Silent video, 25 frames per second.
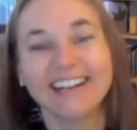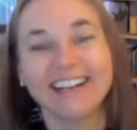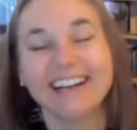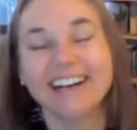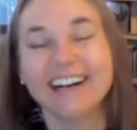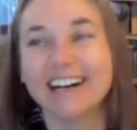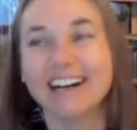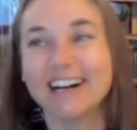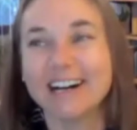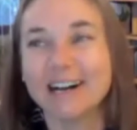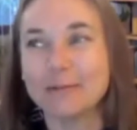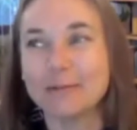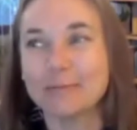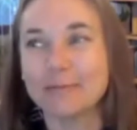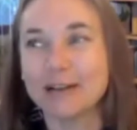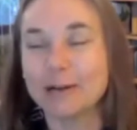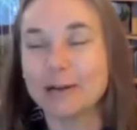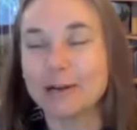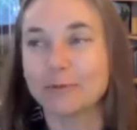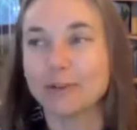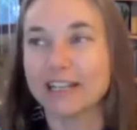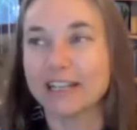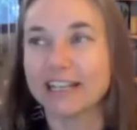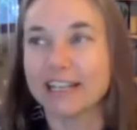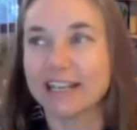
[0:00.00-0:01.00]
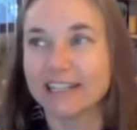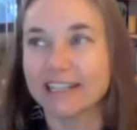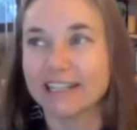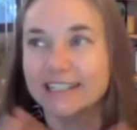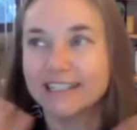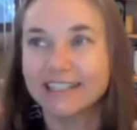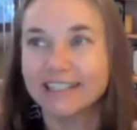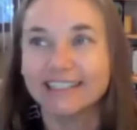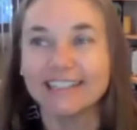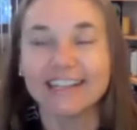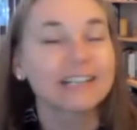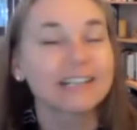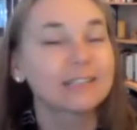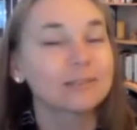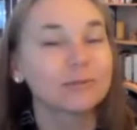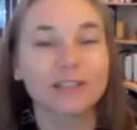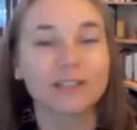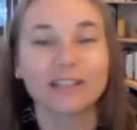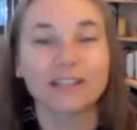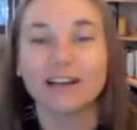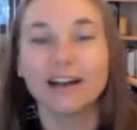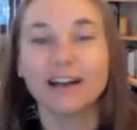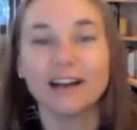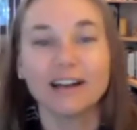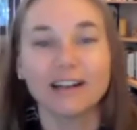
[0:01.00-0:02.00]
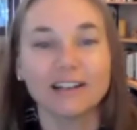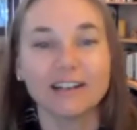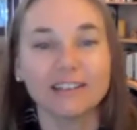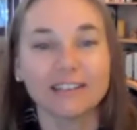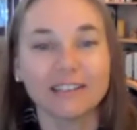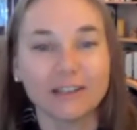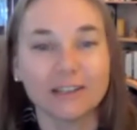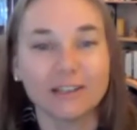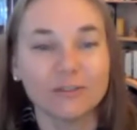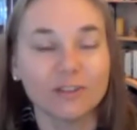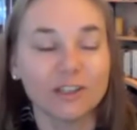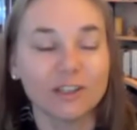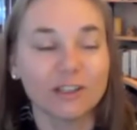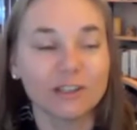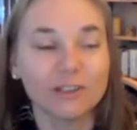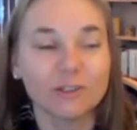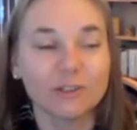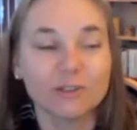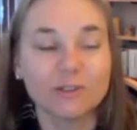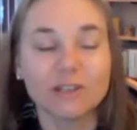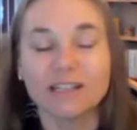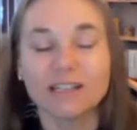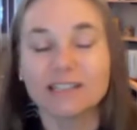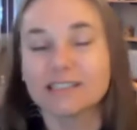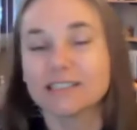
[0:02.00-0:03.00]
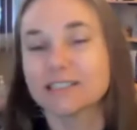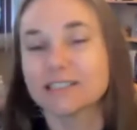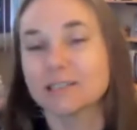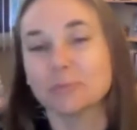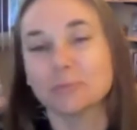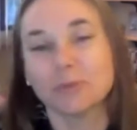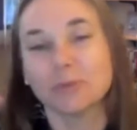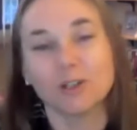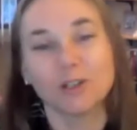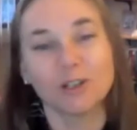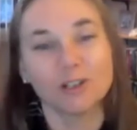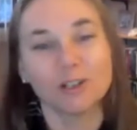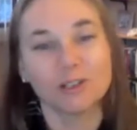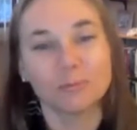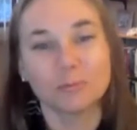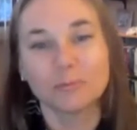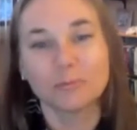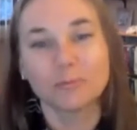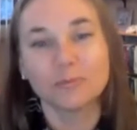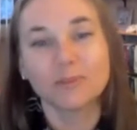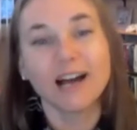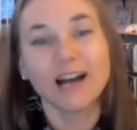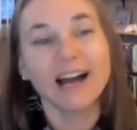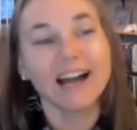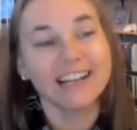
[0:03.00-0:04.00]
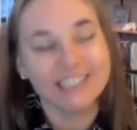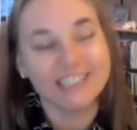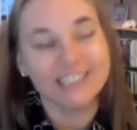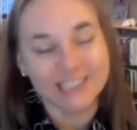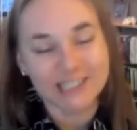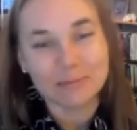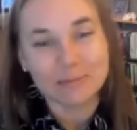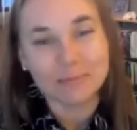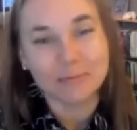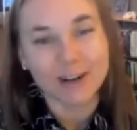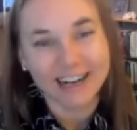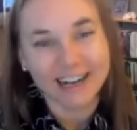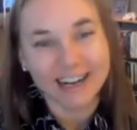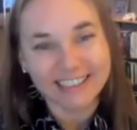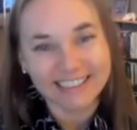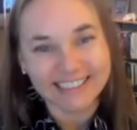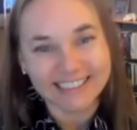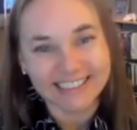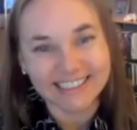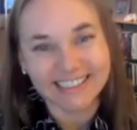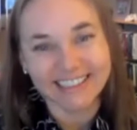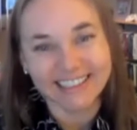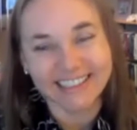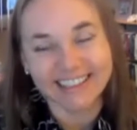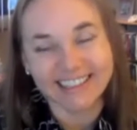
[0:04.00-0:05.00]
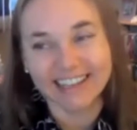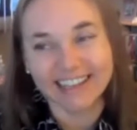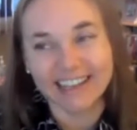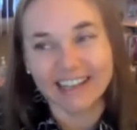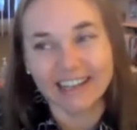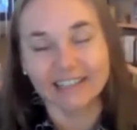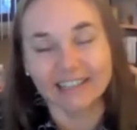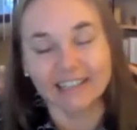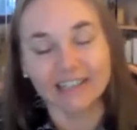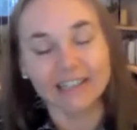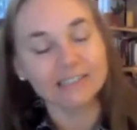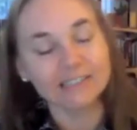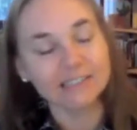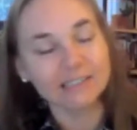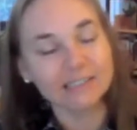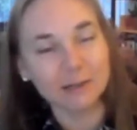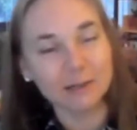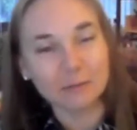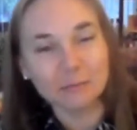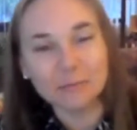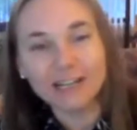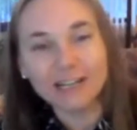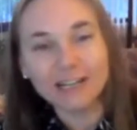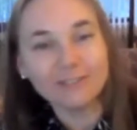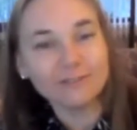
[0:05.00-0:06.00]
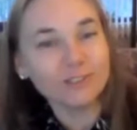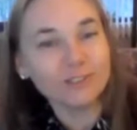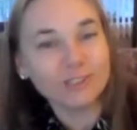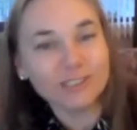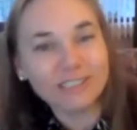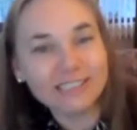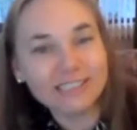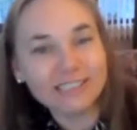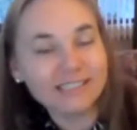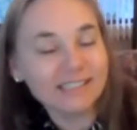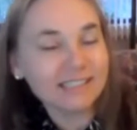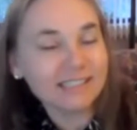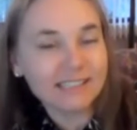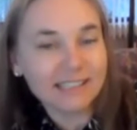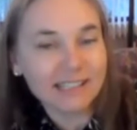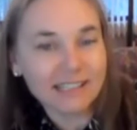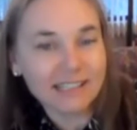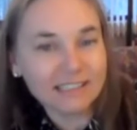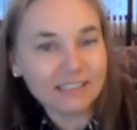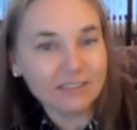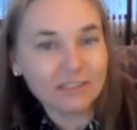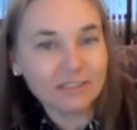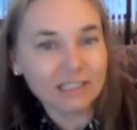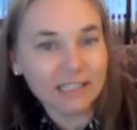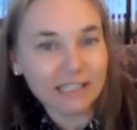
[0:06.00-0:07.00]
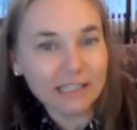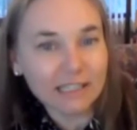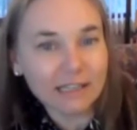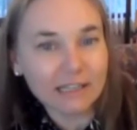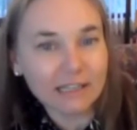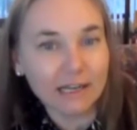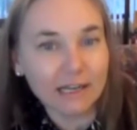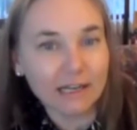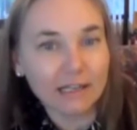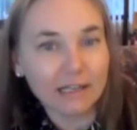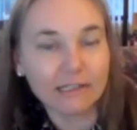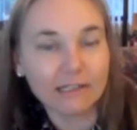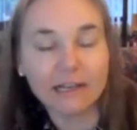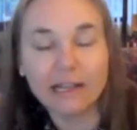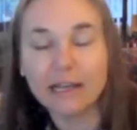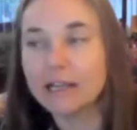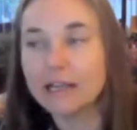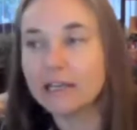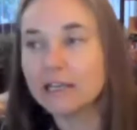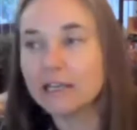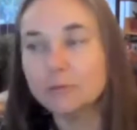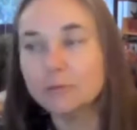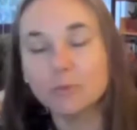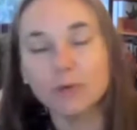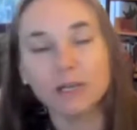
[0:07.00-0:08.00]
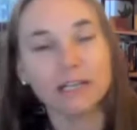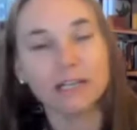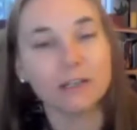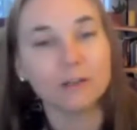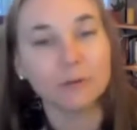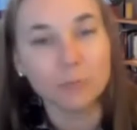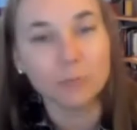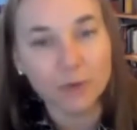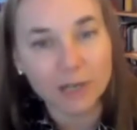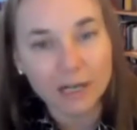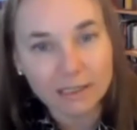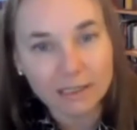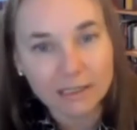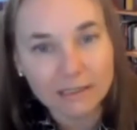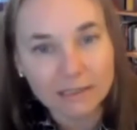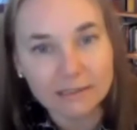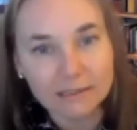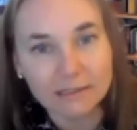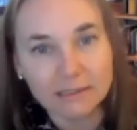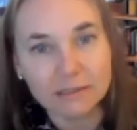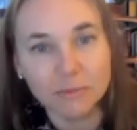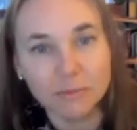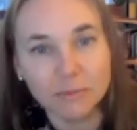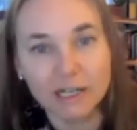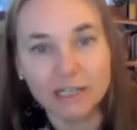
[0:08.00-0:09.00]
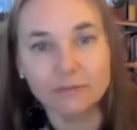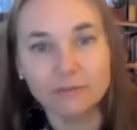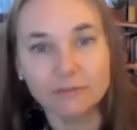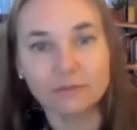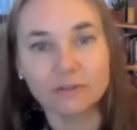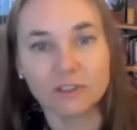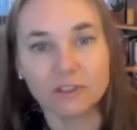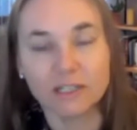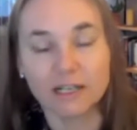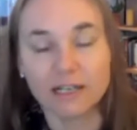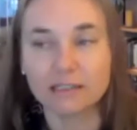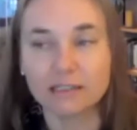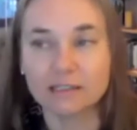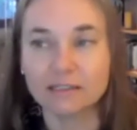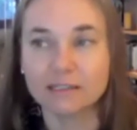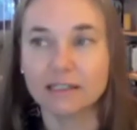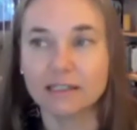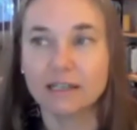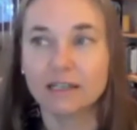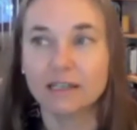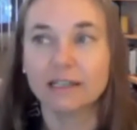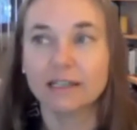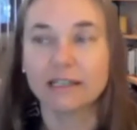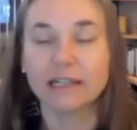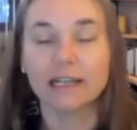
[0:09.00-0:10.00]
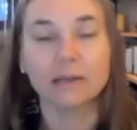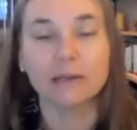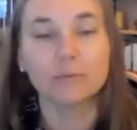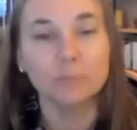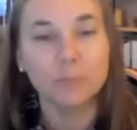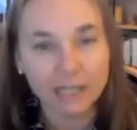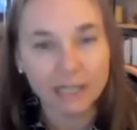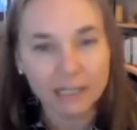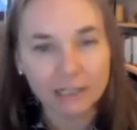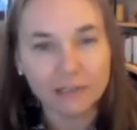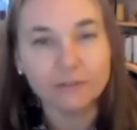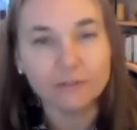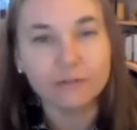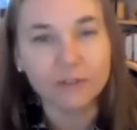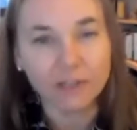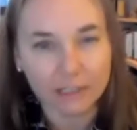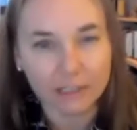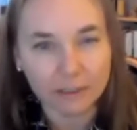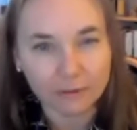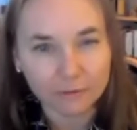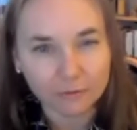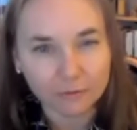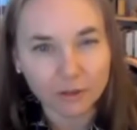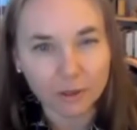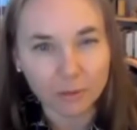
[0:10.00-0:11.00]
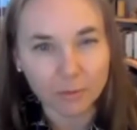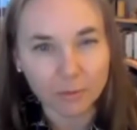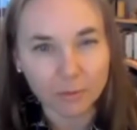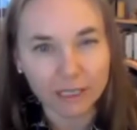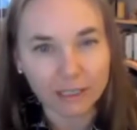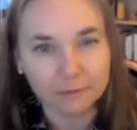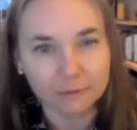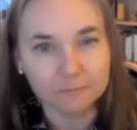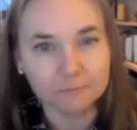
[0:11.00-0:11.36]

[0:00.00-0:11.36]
and we can connect with God even through a simple hygiene practice like that. And so mindfulness is kind of like that. Anybody who practices mindfulness can benefit from it